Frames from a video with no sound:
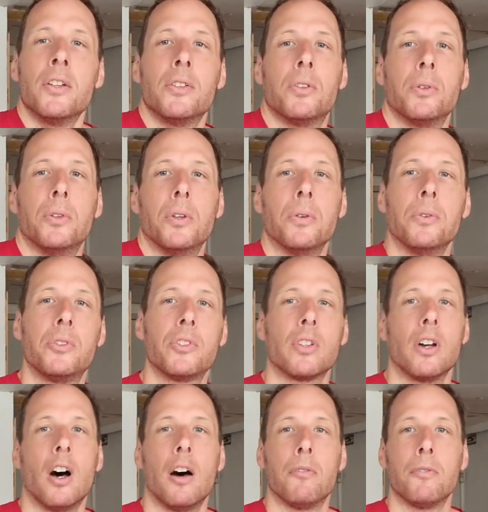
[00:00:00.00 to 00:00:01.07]
to use
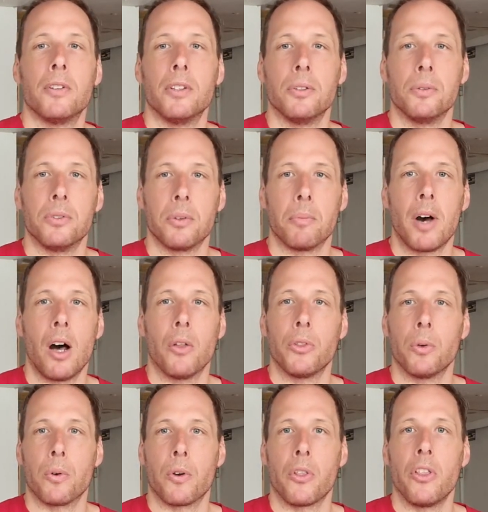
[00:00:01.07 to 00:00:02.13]
stuff and do some
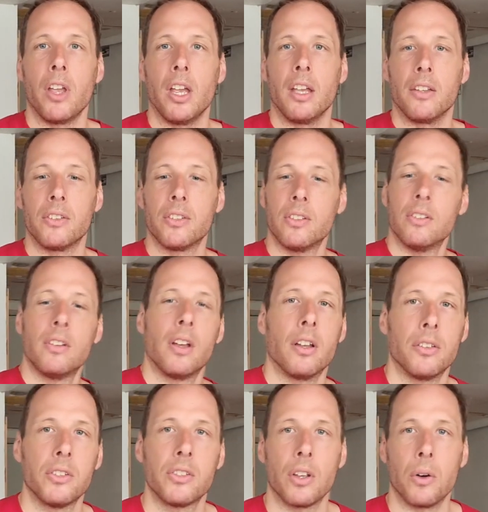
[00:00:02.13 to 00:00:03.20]
outdoor things.
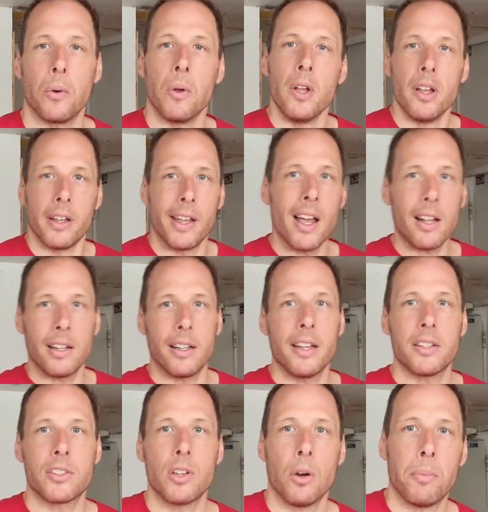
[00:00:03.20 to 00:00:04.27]
So yeah,
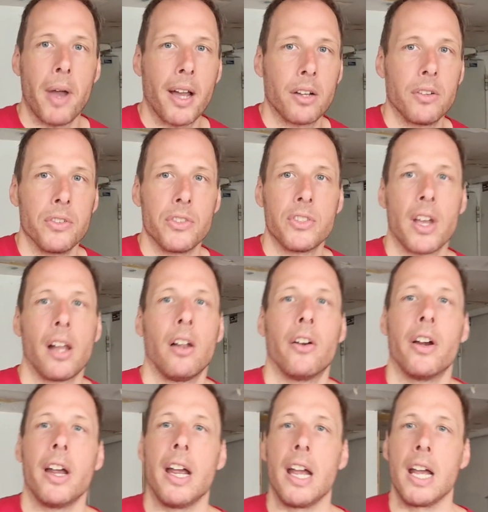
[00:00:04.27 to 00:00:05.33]
let's go back to the
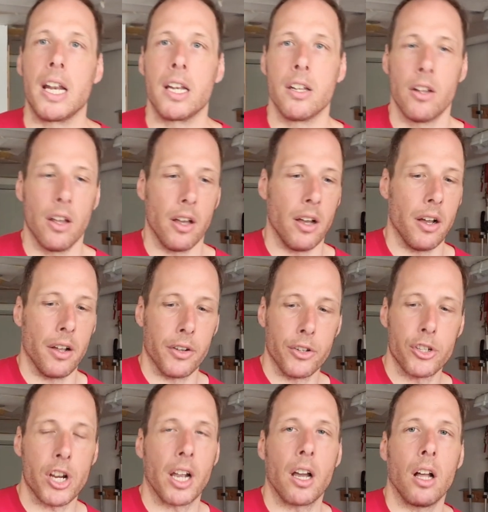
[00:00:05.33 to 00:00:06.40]
cellar and
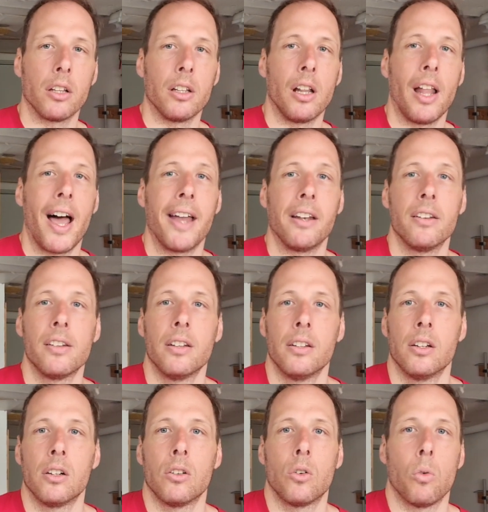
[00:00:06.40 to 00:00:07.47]
check out the light
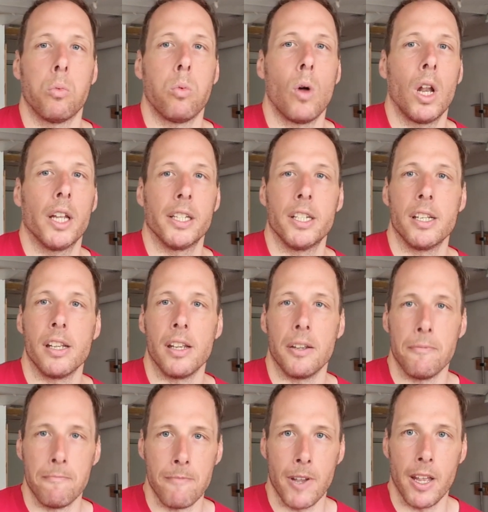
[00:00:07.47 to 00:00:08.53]

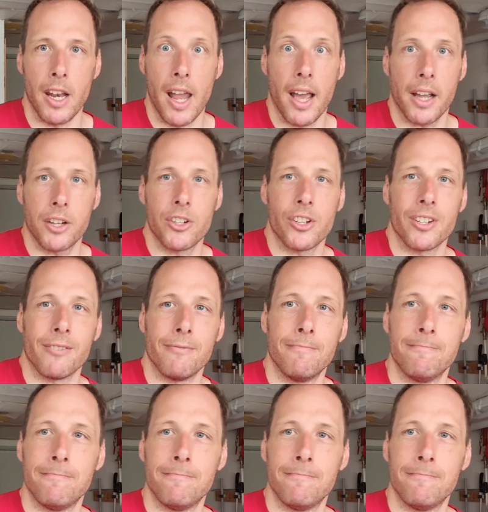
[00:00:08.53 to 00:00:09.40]
quality in action.